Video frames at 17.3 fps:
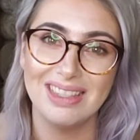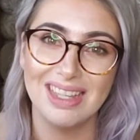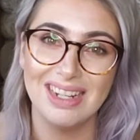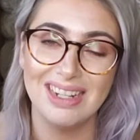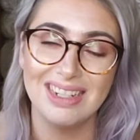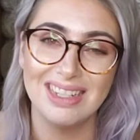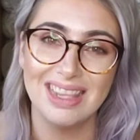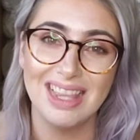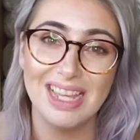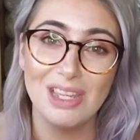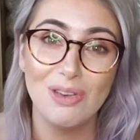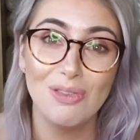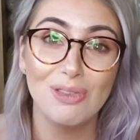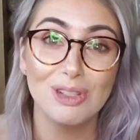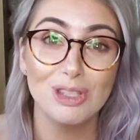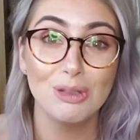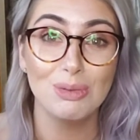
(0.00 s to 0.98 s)
and thank you
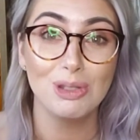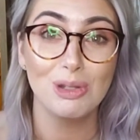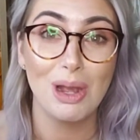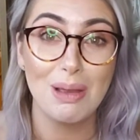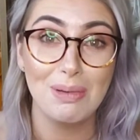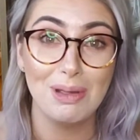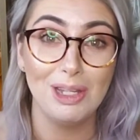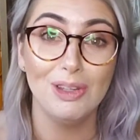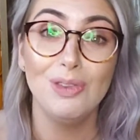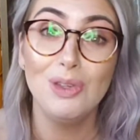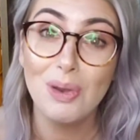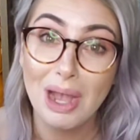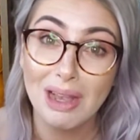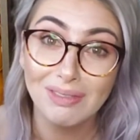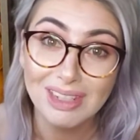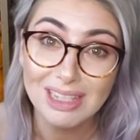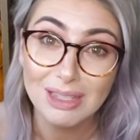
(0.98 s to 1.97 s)
for subscribing. If you
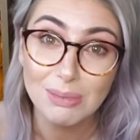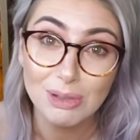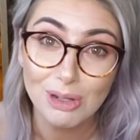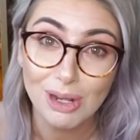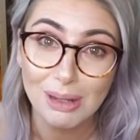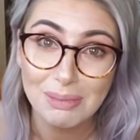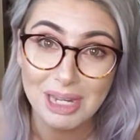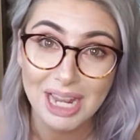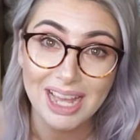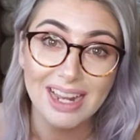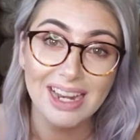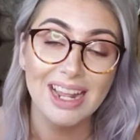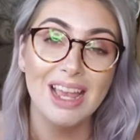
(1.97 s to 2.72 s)
haven't subscribed yet,